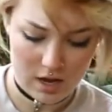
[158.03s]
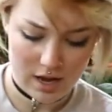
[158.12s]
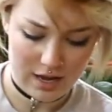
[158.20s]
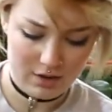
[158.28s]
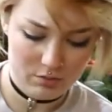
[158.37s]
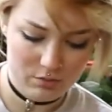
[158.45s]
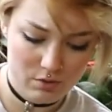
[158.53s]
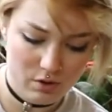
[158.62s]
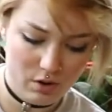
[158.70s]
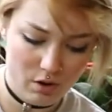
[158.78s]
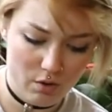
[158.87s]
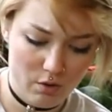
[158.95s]
I don't
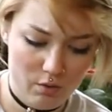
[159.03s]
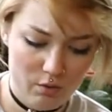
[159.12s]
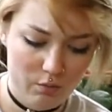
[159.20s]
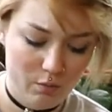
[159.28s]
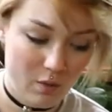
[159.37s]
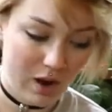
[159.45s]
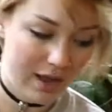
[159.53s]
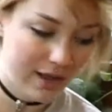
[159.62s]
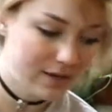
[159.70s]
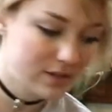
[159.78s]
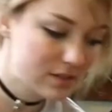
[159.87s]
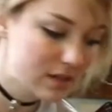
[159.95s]
know why
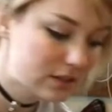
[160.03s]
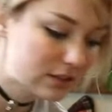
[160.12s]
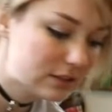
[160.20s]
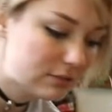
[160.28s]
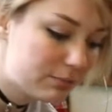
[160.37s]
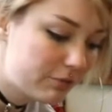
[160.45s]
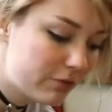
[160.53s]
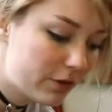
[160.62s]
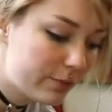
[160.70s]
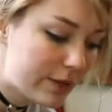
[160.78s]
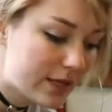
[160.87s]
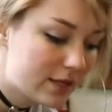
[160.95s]
I decided to
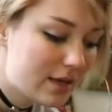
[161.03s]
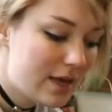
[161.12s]
film it.